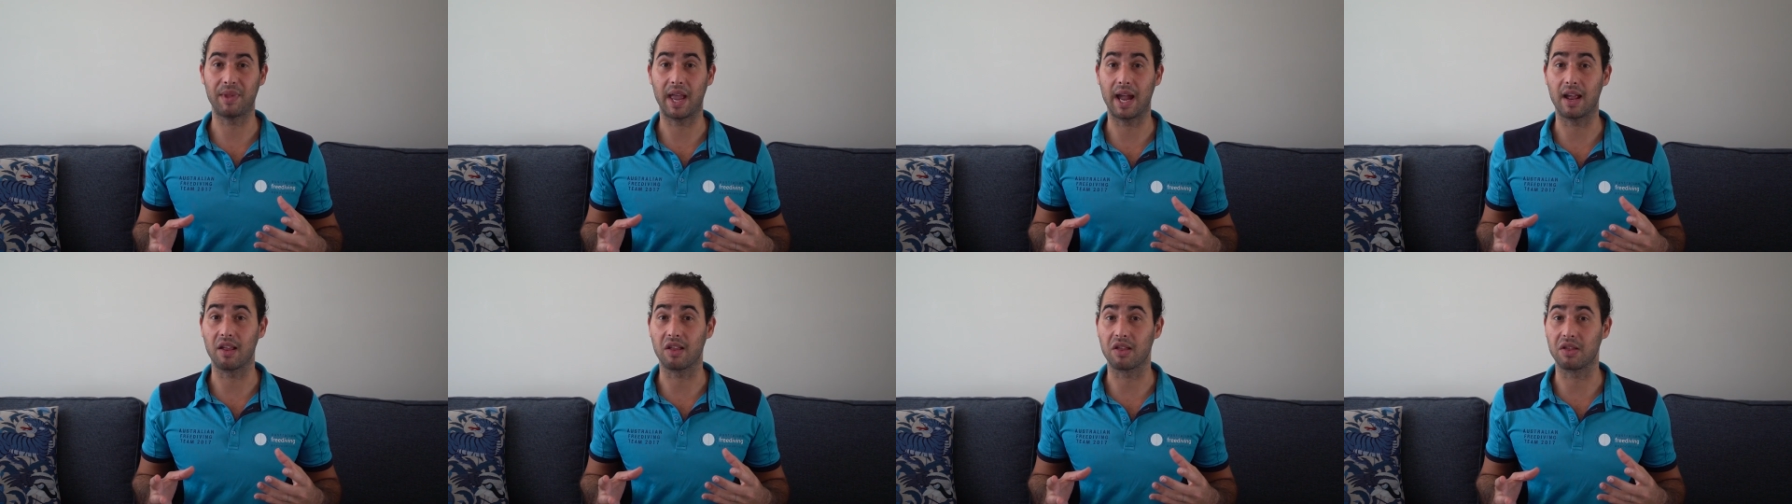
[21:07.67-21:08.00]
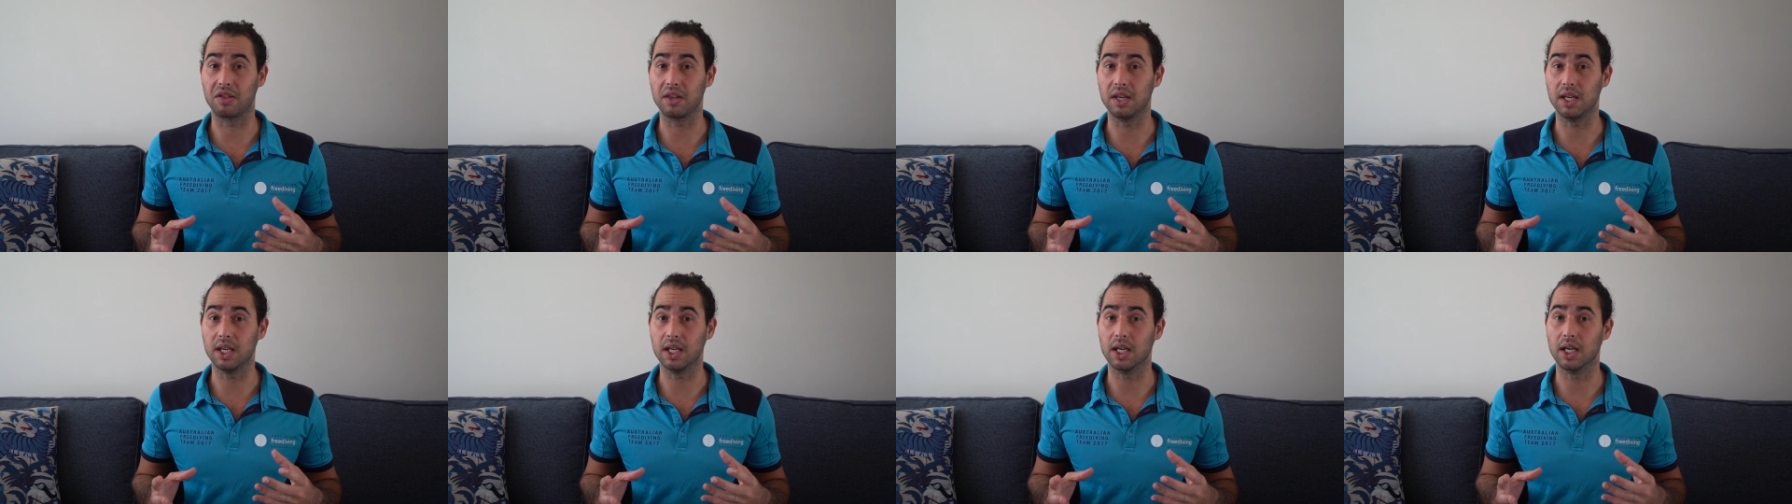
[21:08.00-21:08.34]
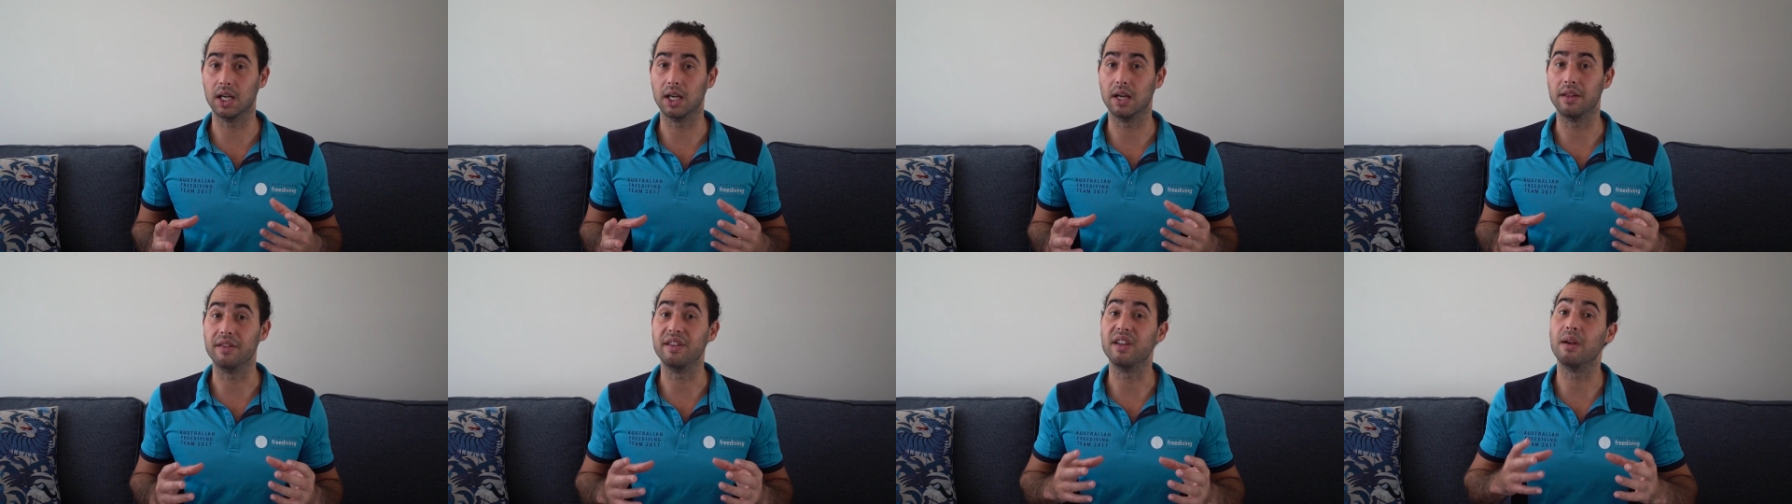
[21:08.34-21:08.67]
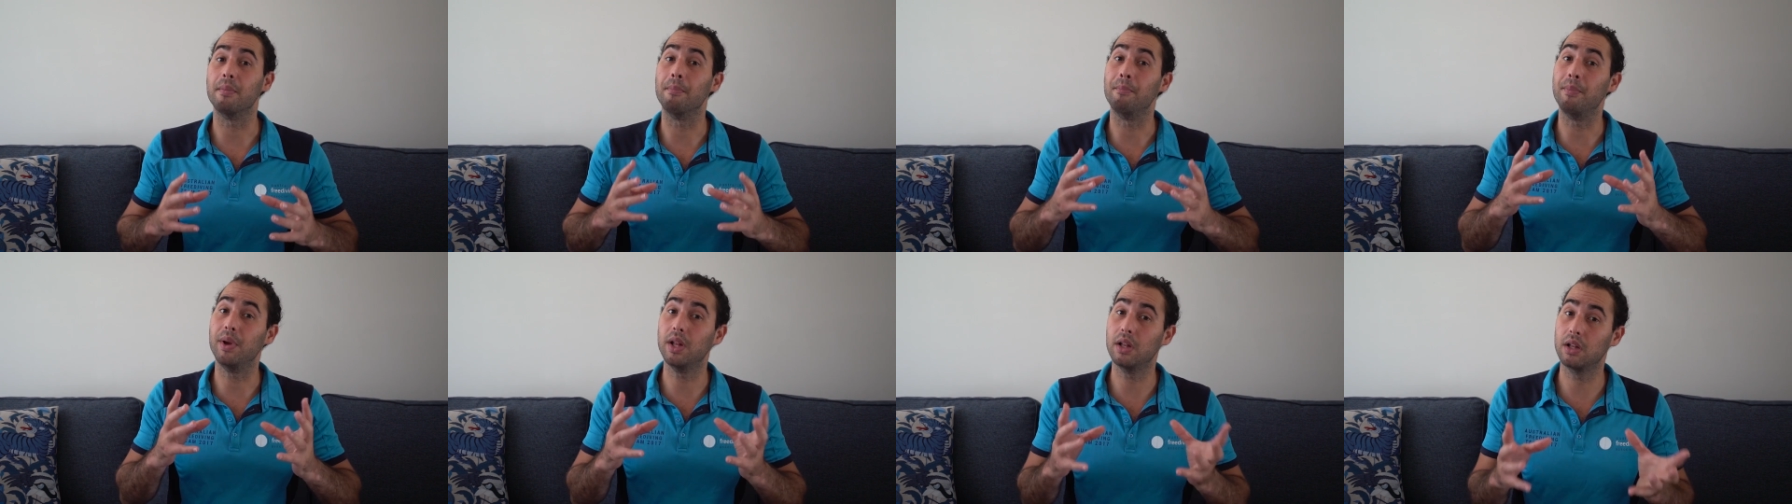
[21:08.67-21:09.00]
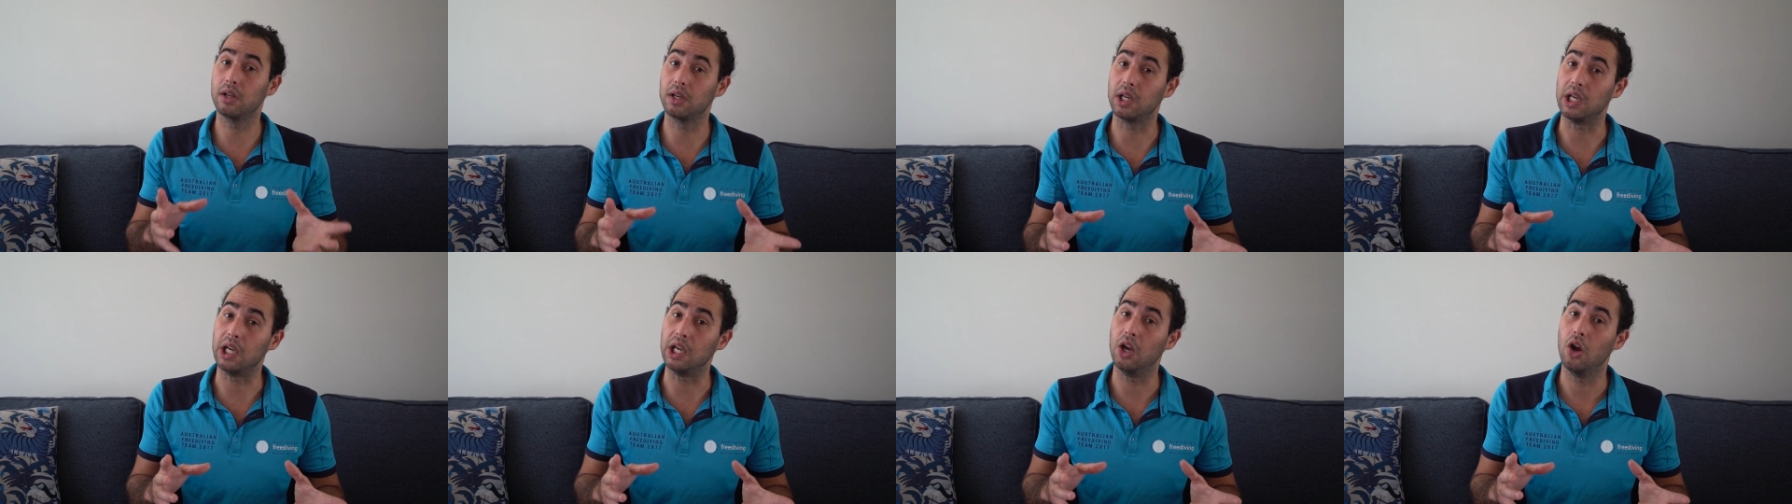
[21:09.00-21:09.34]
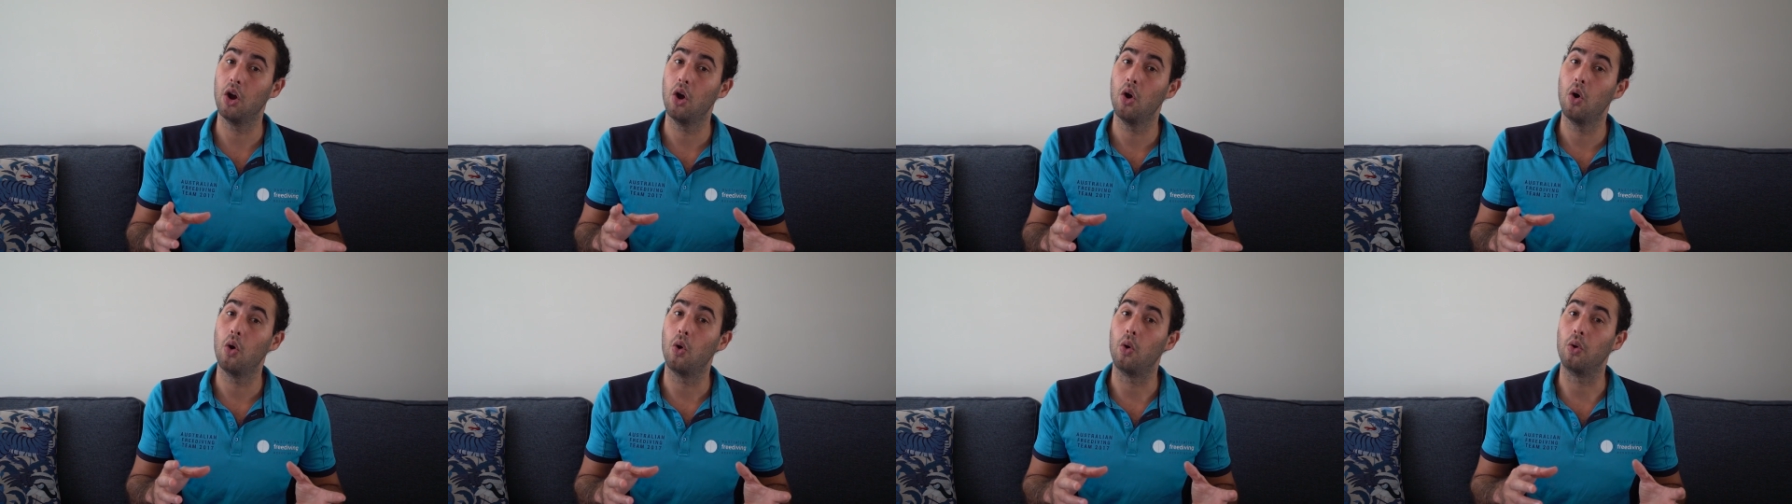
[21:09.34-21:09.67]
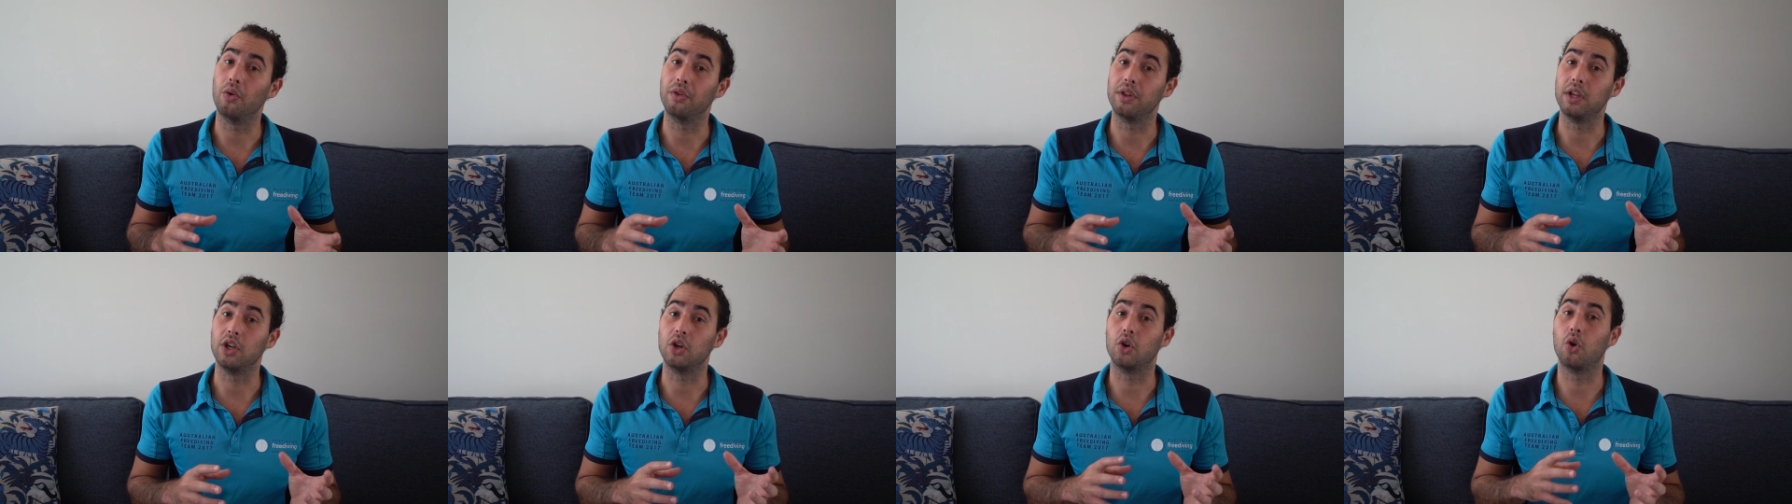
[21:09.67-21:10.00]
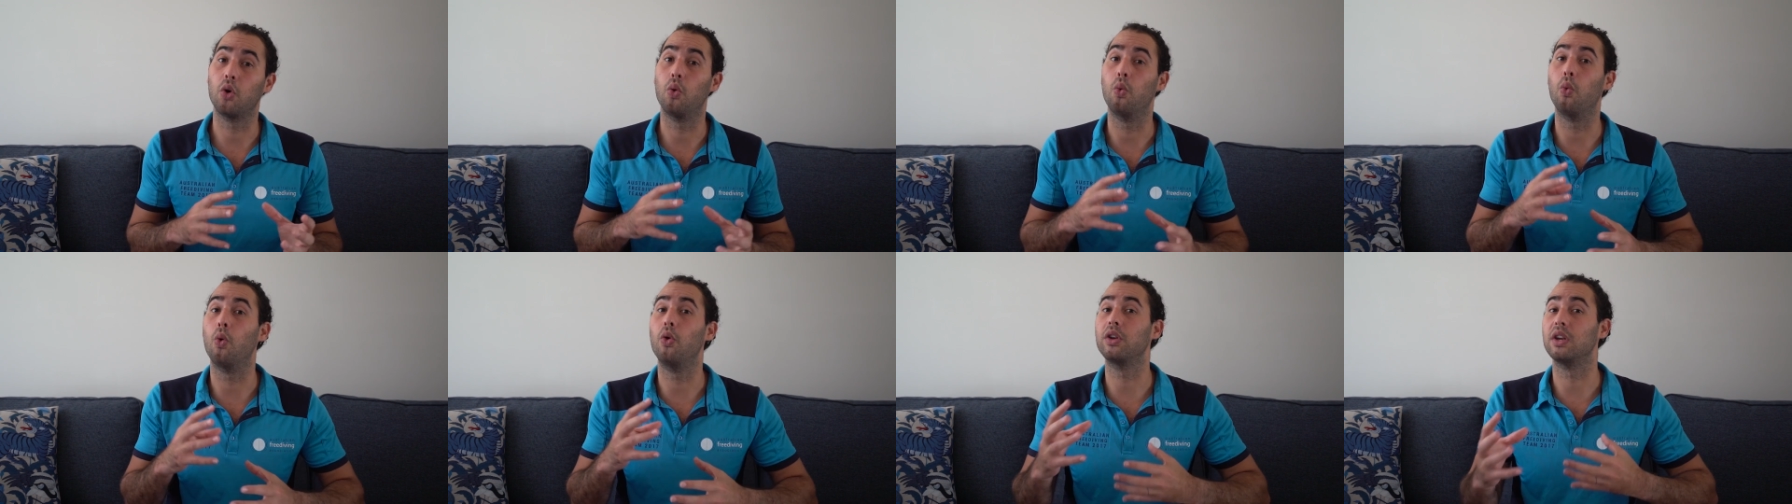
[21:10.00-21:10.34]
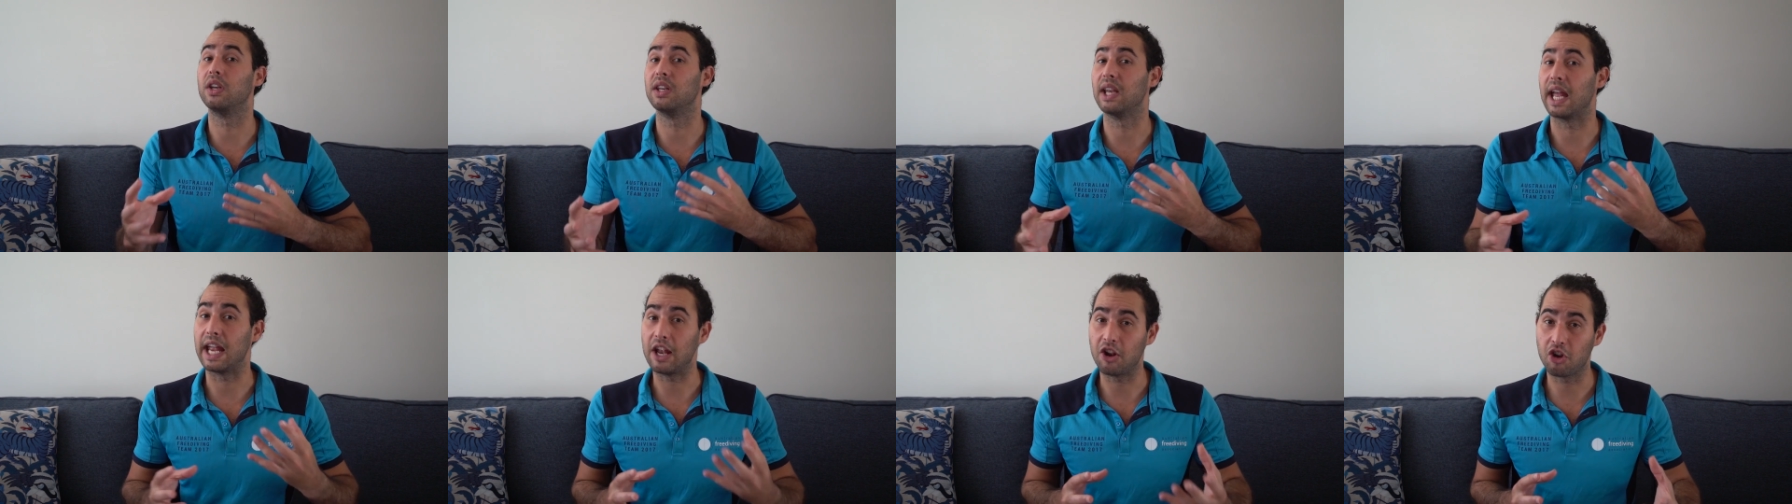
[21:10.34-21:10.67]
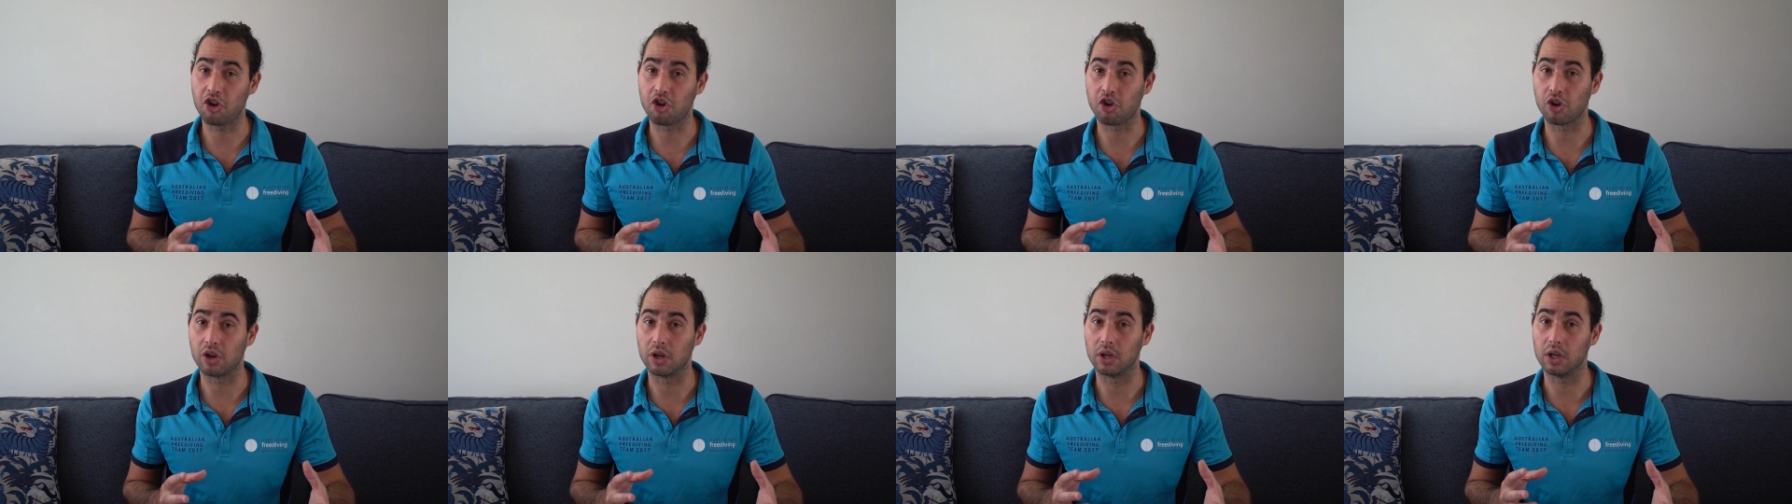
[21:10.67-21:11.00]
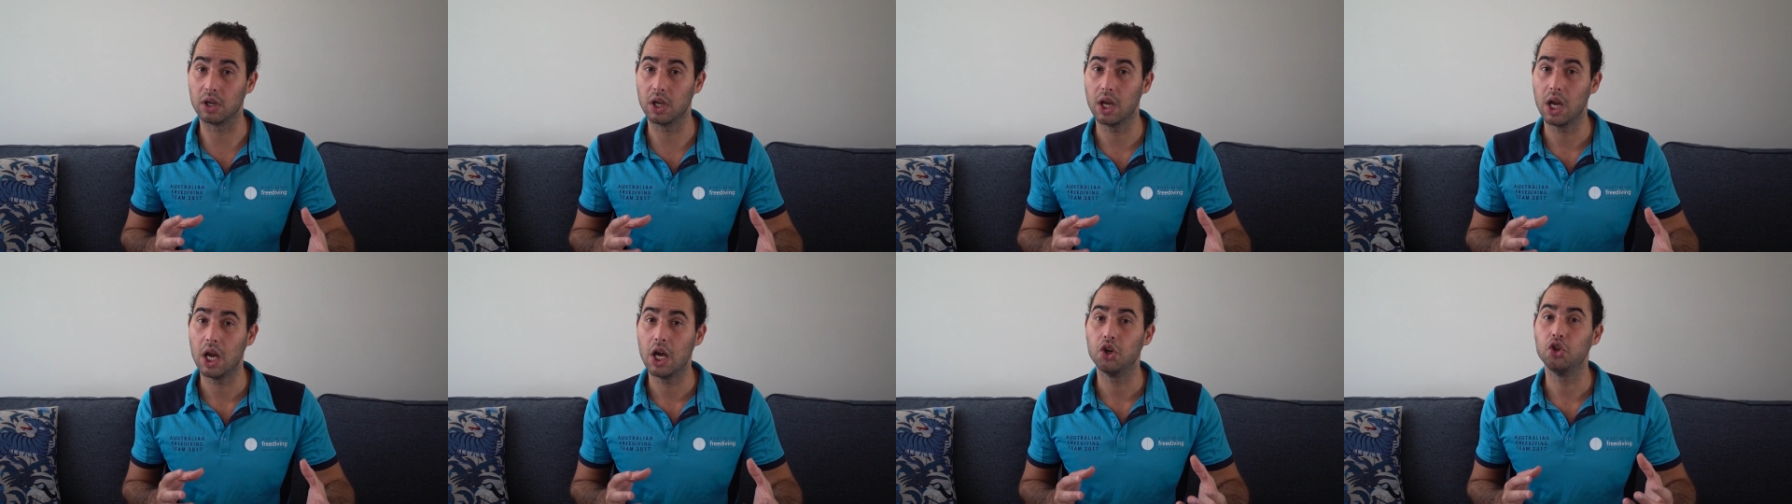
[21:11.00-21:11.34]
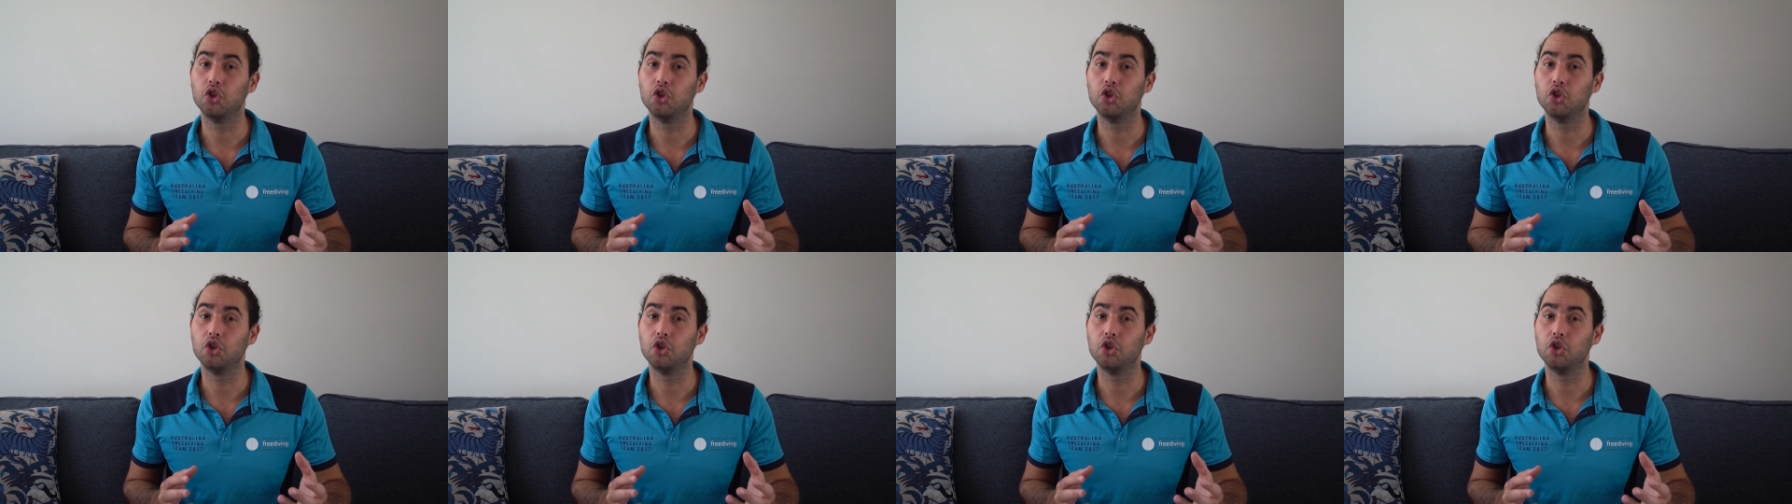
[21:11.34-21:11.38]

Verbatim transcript: has the ability or the coordination